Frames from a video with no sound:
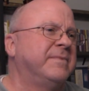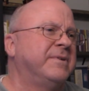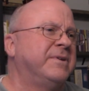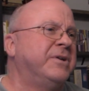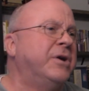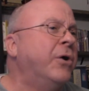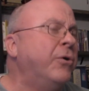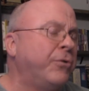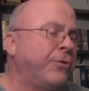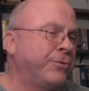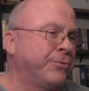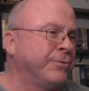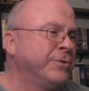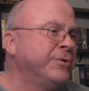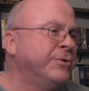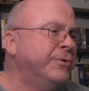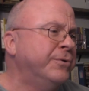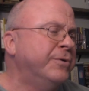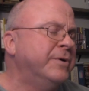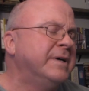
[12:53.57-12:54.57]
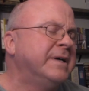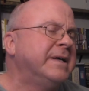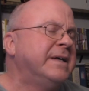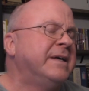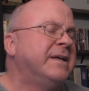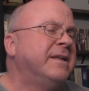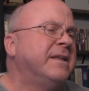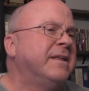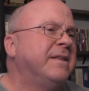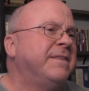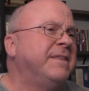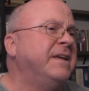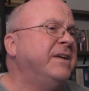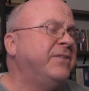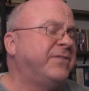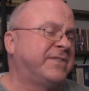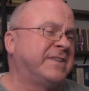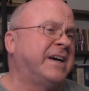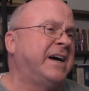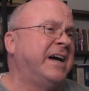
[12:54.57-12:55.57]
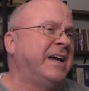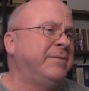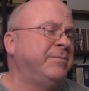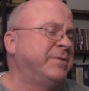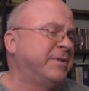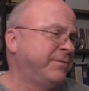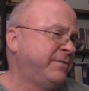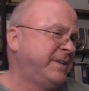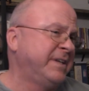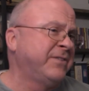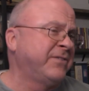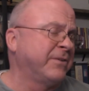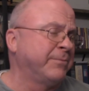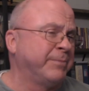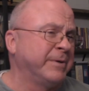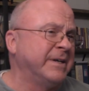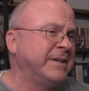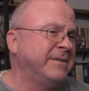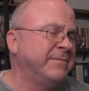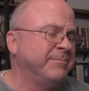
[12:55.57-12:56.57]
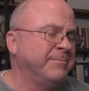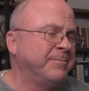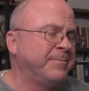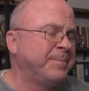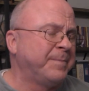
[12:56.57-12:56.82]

go through these times of discipline.